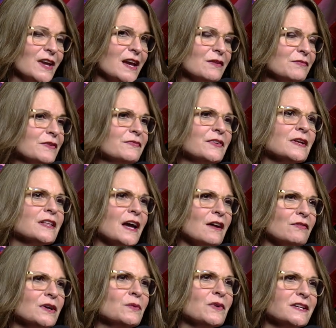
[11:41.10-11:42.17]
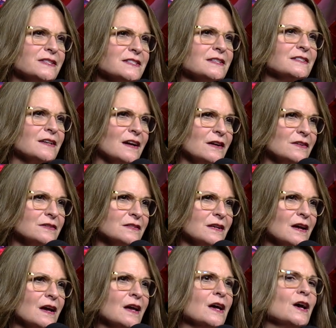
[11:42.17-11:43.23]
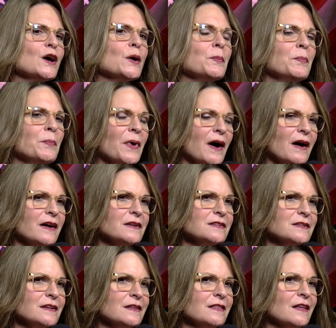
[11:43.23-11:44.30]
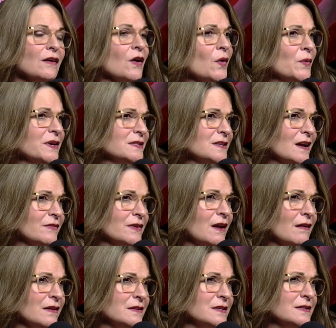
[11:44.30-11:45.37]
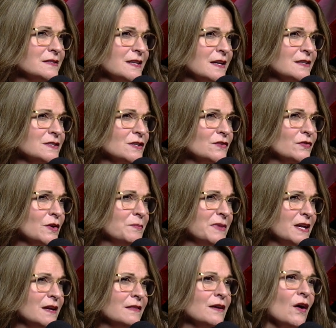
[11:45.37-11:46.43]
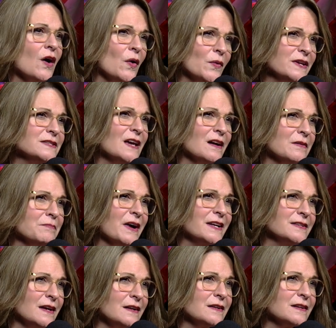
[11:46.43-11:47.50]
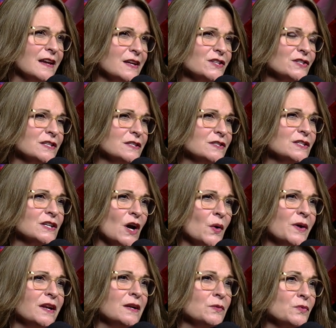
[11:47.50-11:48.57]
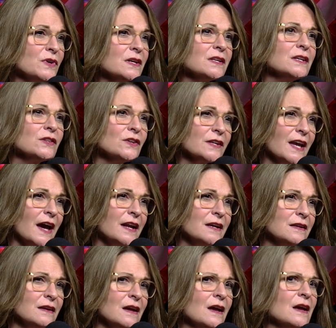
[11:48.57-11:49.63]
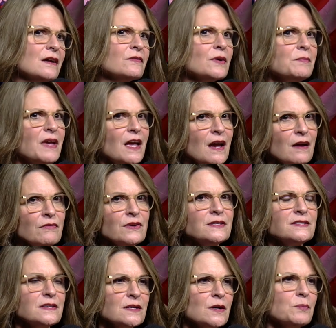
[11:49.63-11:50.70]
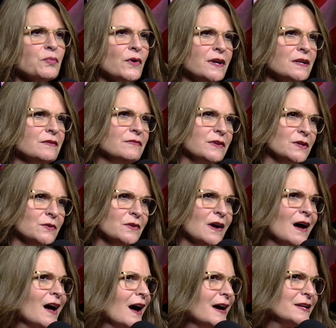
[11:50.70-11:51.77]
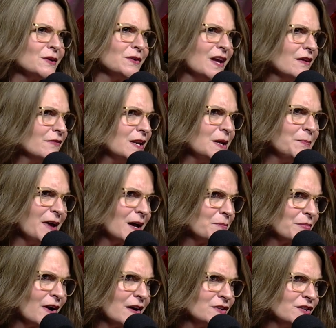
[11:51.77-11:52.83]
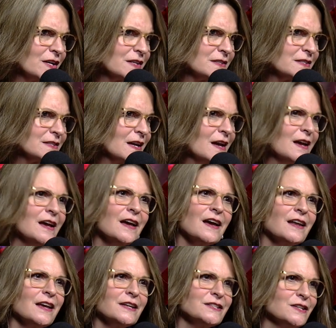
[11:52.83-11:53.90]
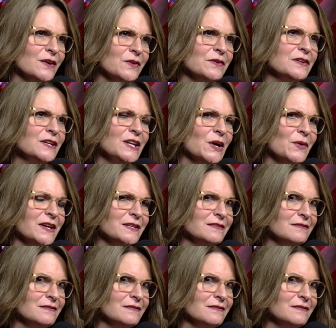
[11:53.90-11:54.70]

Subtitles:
fulfill everyone's desires. But they'll always have an honest answer from me, and they'll always have my dedication to go in and really look at it from every single point of view. I don't have any pet projects, and I don't, you know,